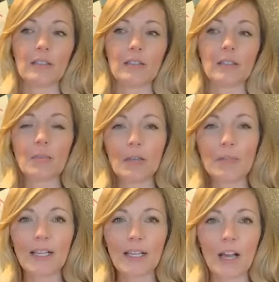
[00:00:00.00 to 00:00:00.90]
sometimes
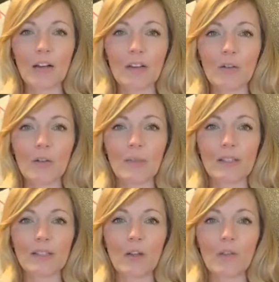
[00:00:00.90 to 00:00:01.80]
I get aggravated with
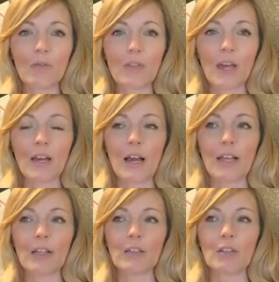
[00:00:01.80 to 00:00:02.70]
myself that
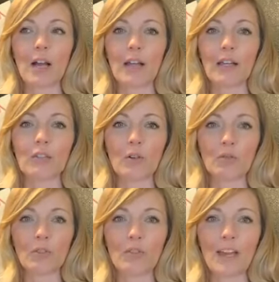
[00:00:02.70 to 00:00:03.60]
I
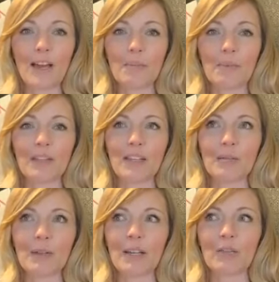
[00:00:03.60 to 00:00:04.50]
don't do that, but then
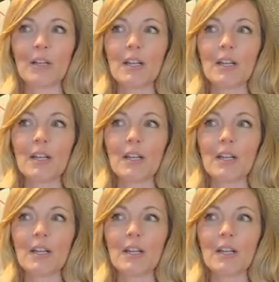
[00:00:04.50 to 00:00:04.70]
I'm like,